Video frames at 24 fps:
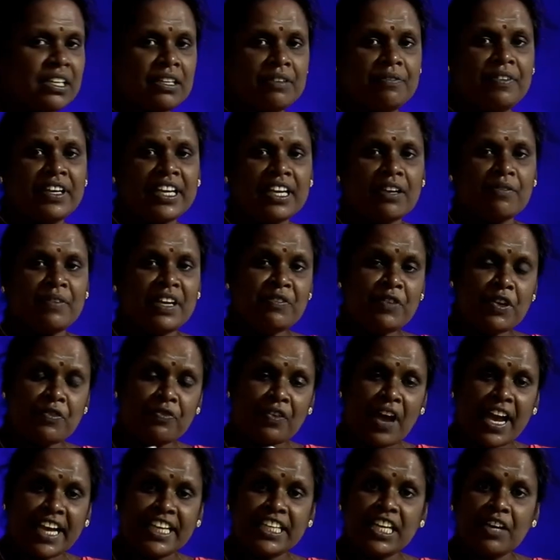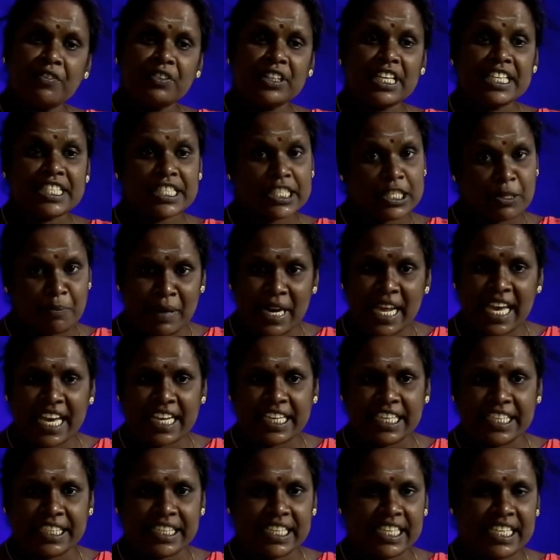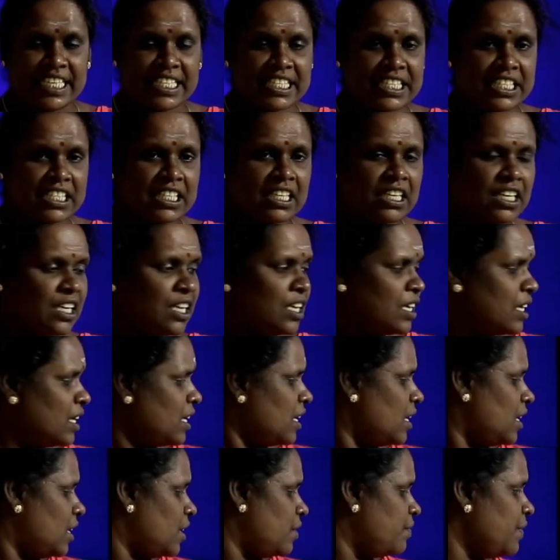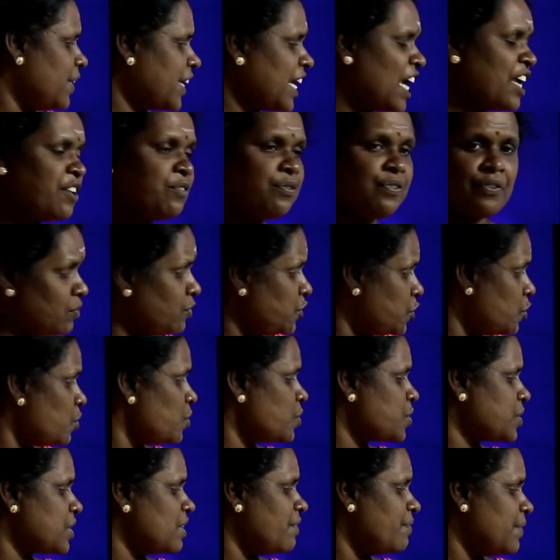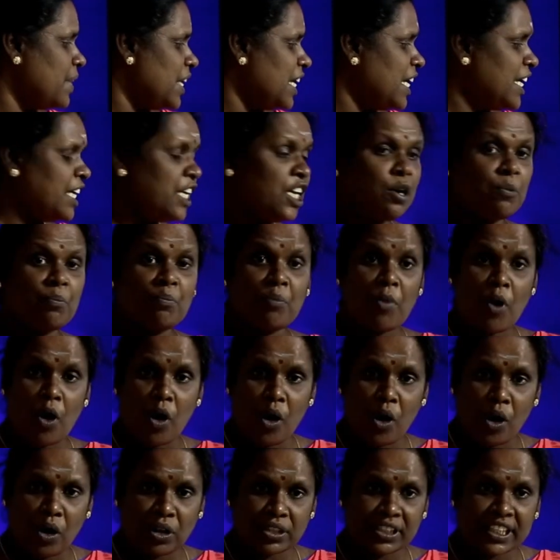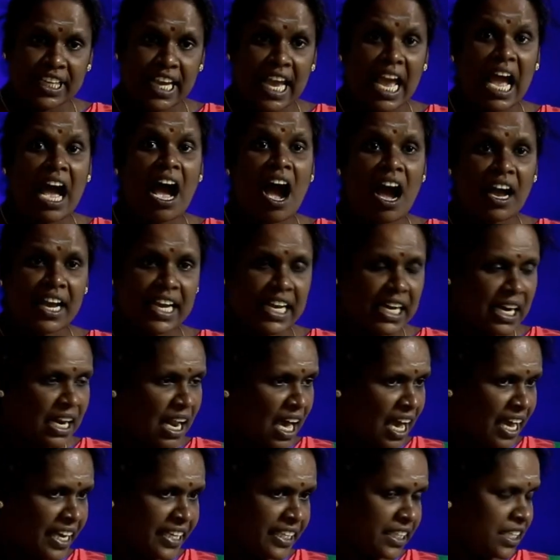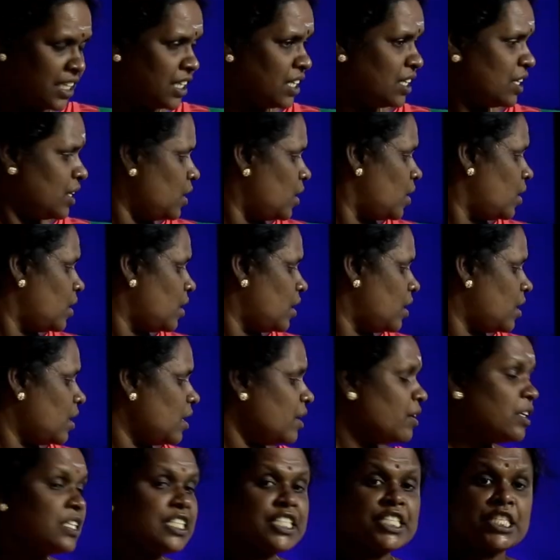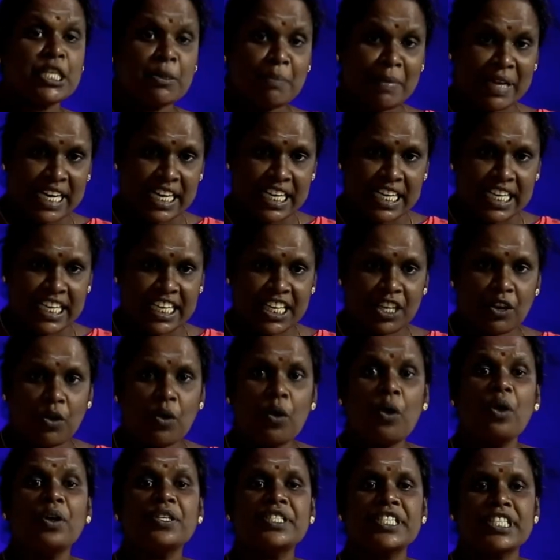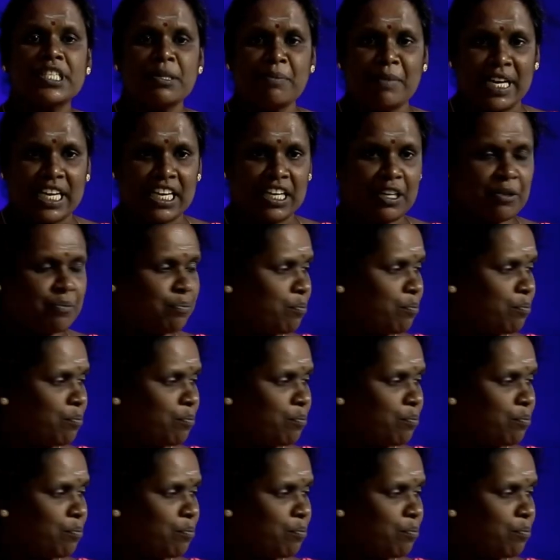We, when we find out the similarities, we can use the word both, are alike, similarly or similar.